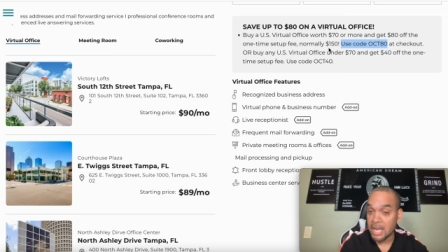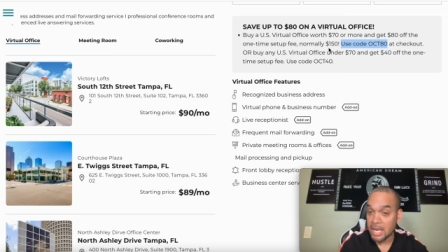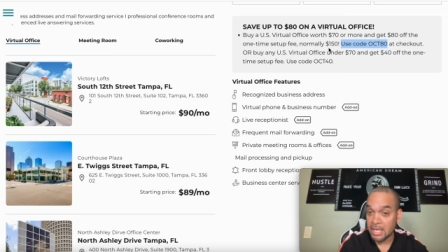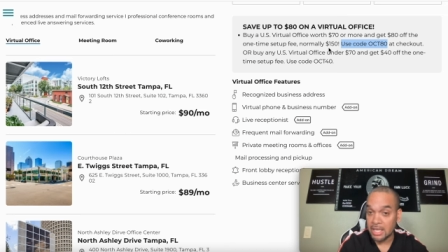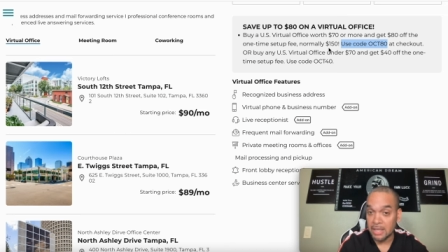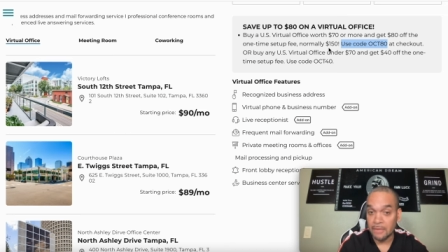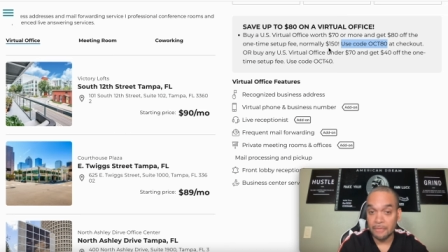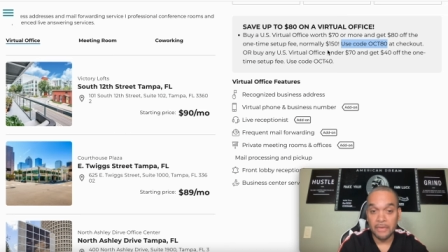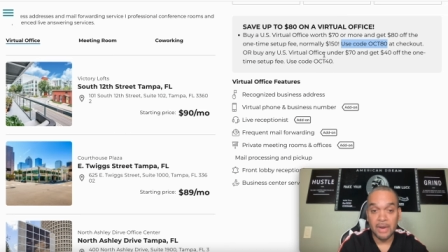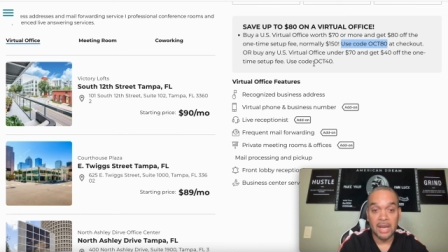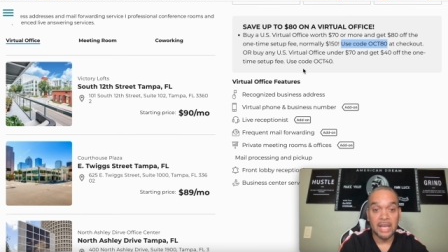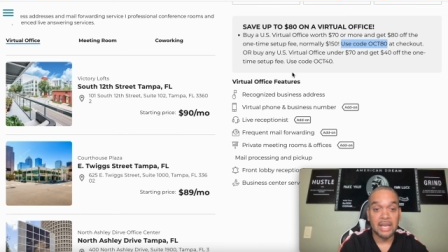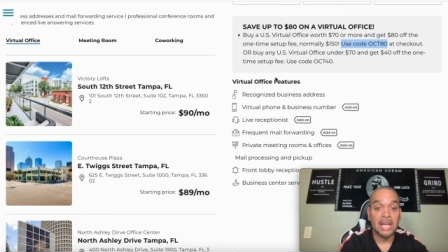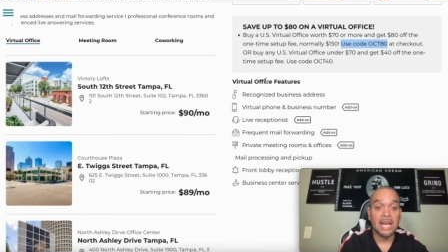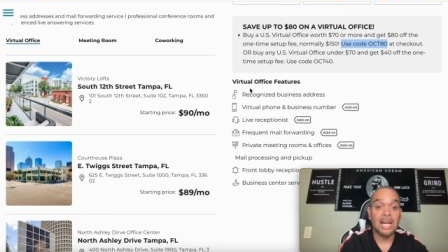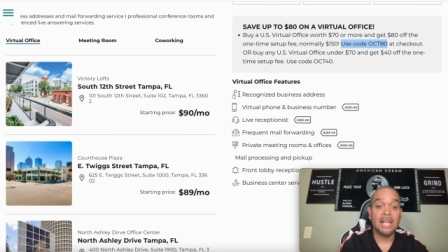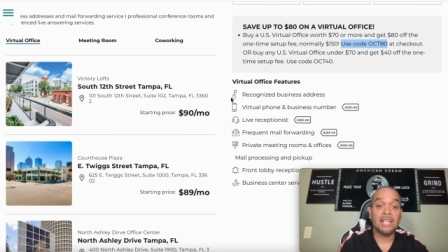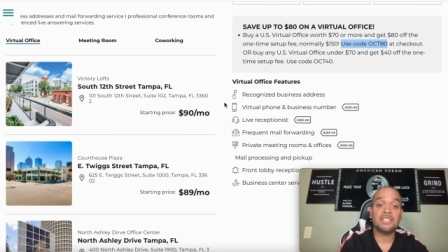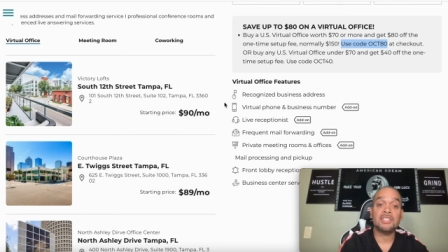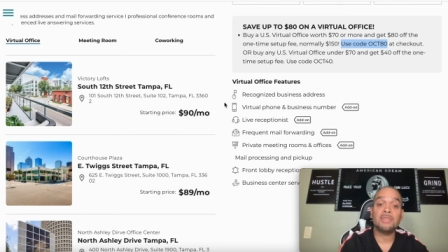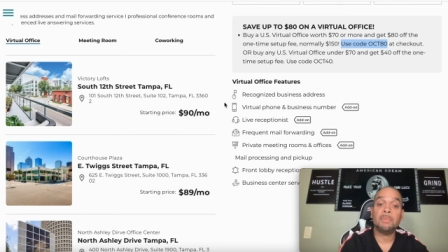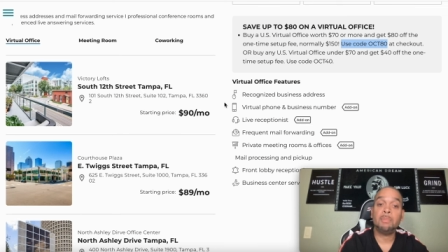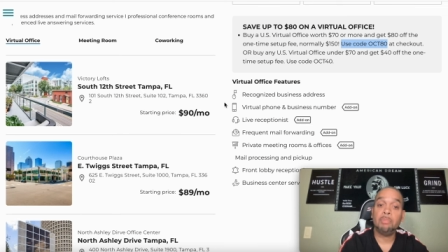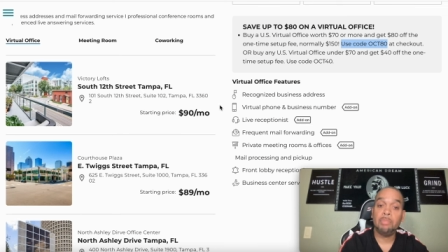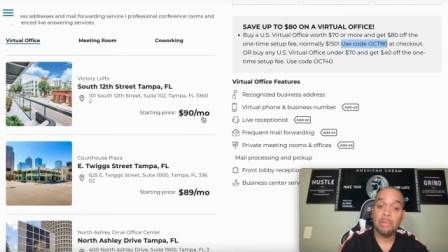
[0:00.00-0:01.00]
85
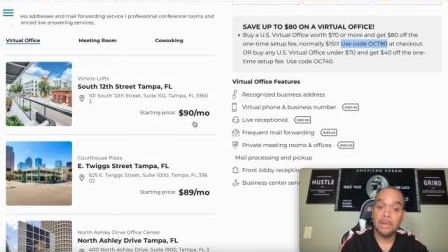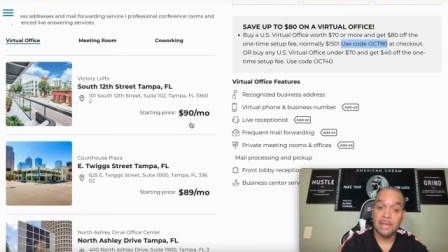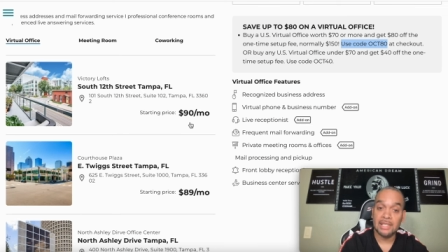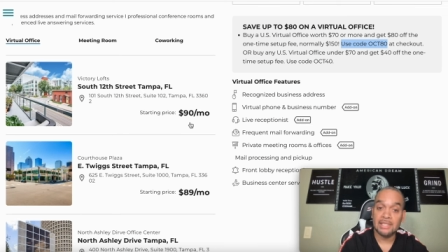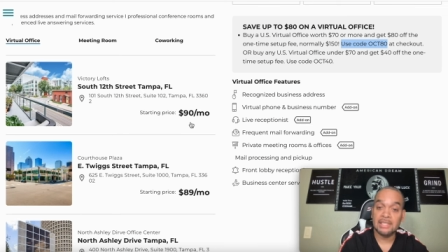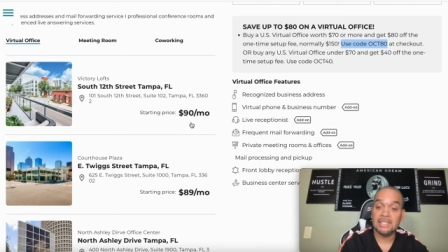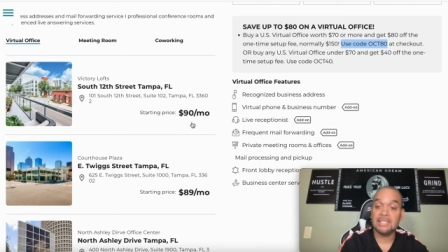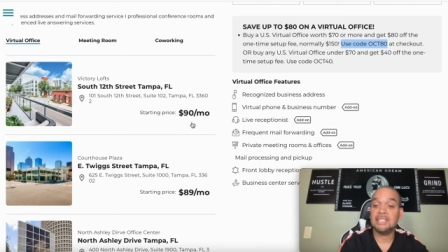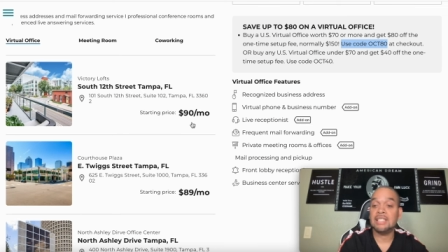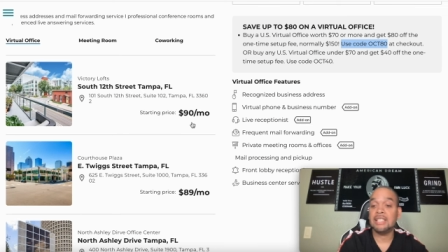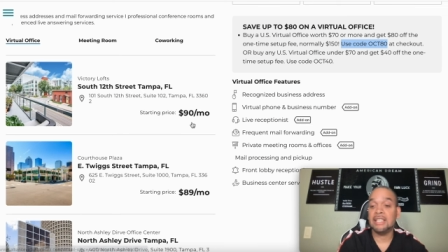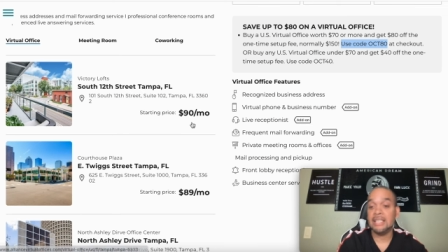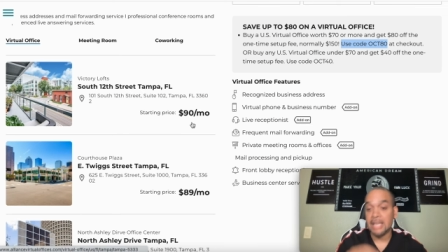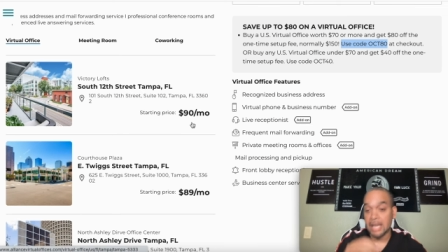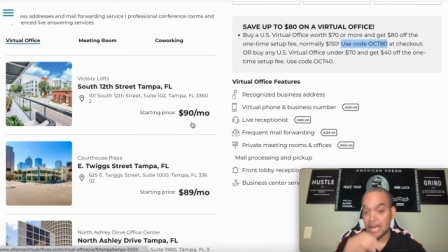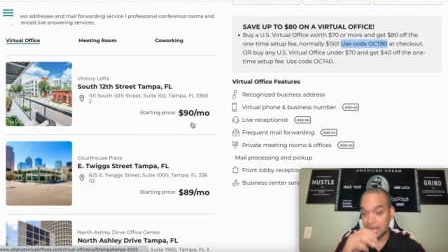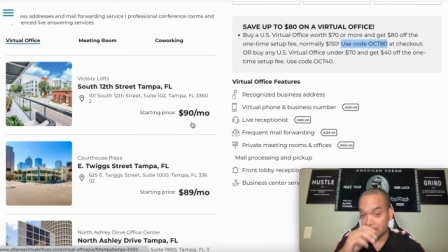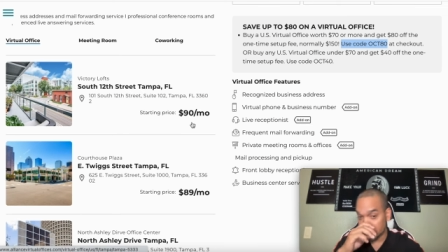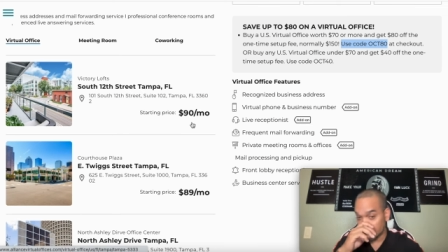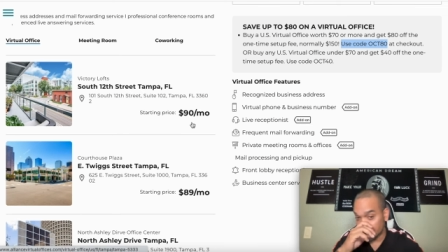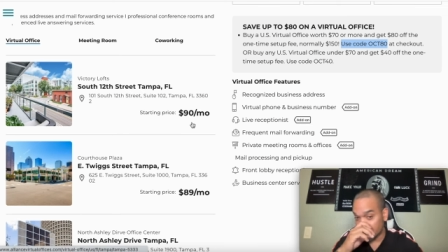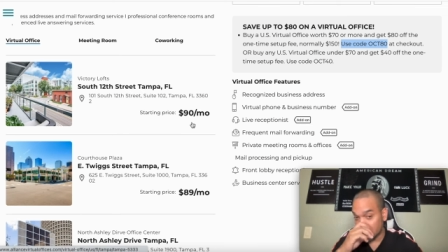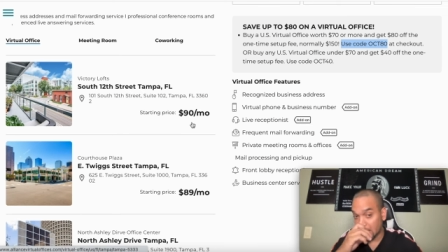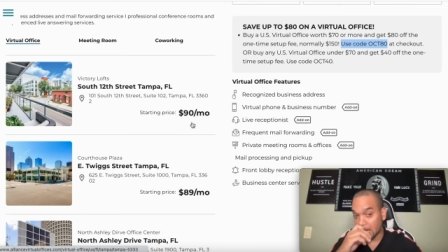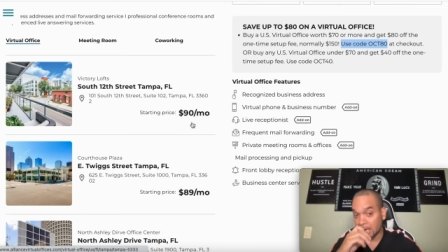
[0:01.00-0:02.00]
dollars plus the
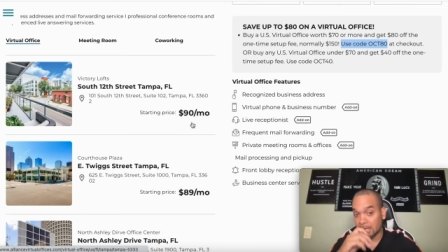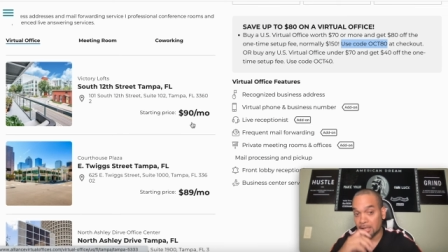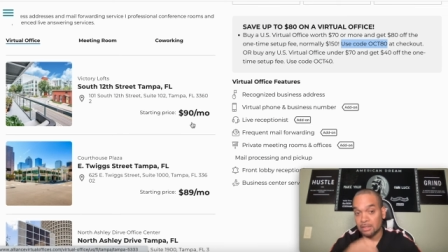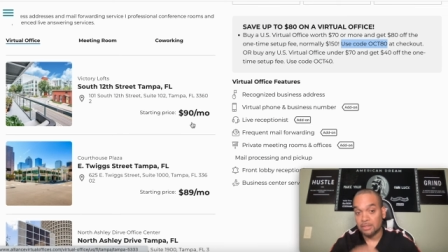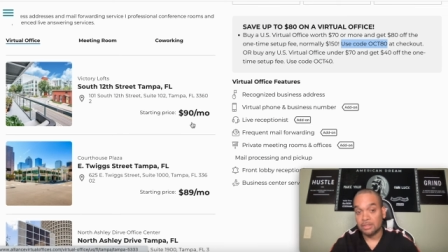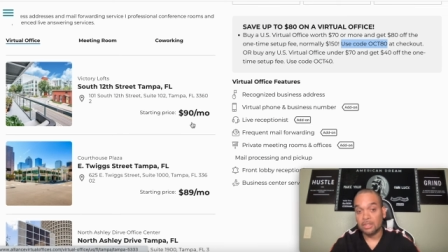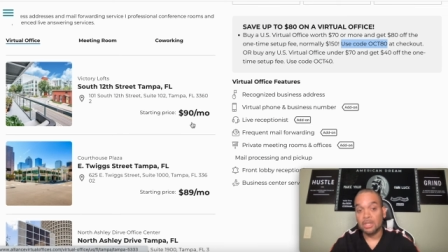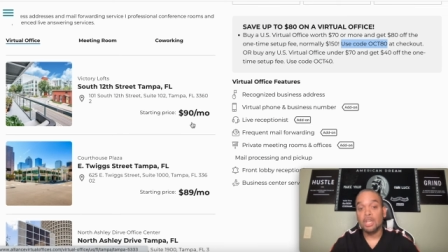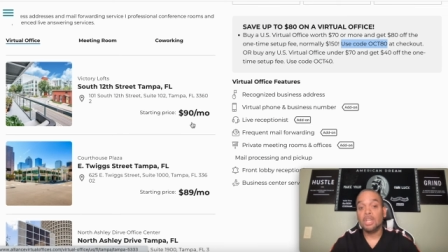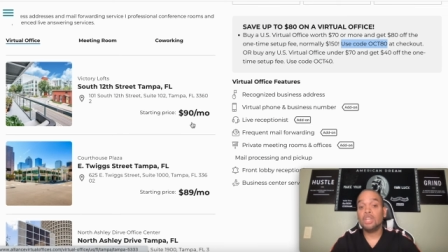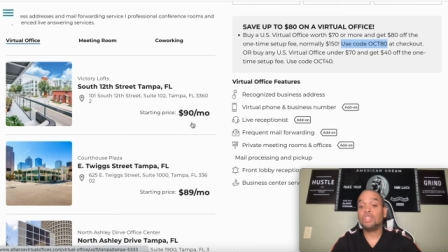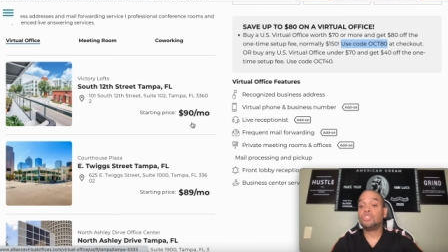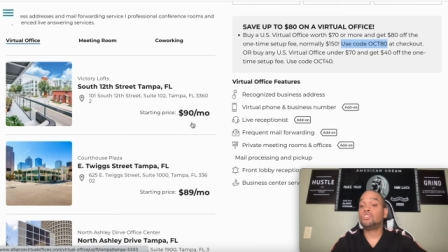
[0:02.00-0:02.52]
90 dollars